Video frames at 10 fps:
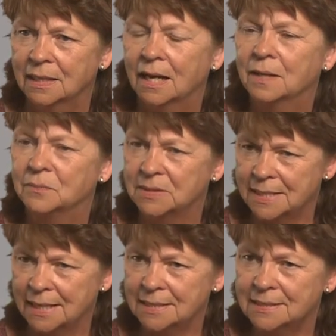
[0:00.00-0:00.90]
um, the
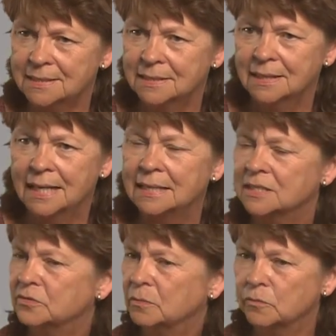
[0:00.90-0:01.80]
dates, and
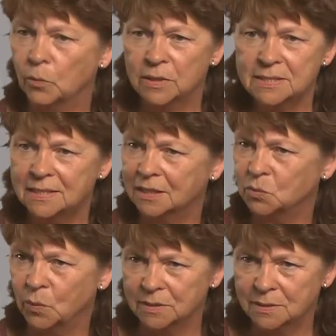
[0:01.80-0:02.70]
it's from 4 to
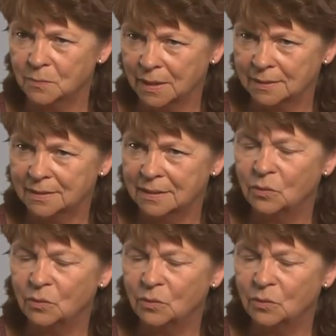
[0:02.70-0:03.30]
6 once a month.